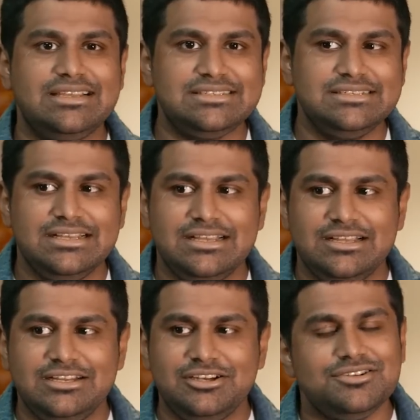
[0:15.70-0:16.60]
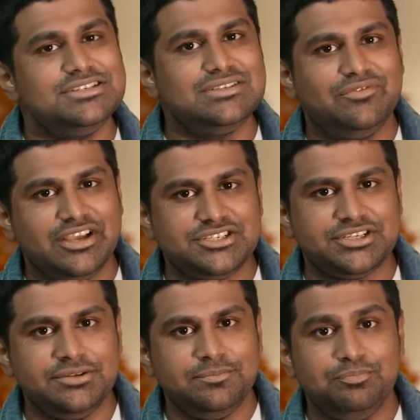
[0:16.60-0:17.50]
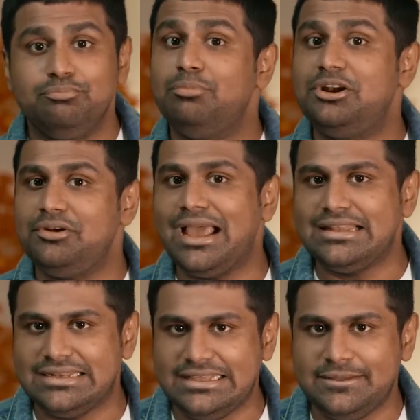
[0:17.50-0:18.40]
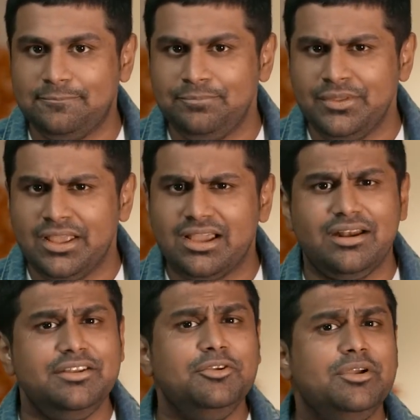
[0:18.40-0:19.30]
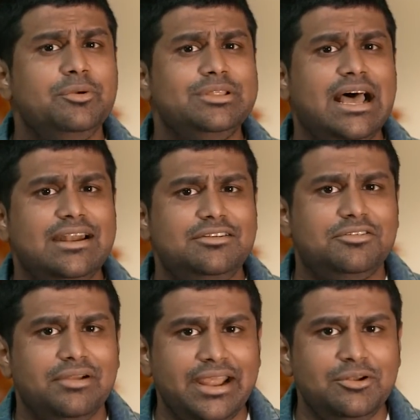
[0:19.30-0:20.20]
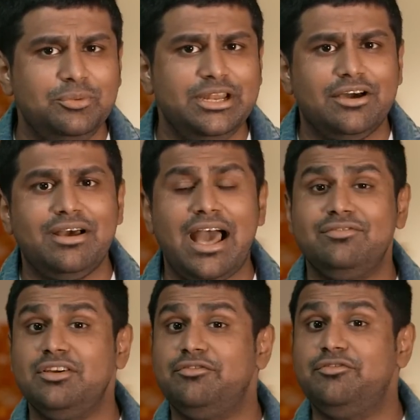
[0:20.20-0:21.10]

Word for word: this, not just fiction, but reality. Continuing with that trend, we now have the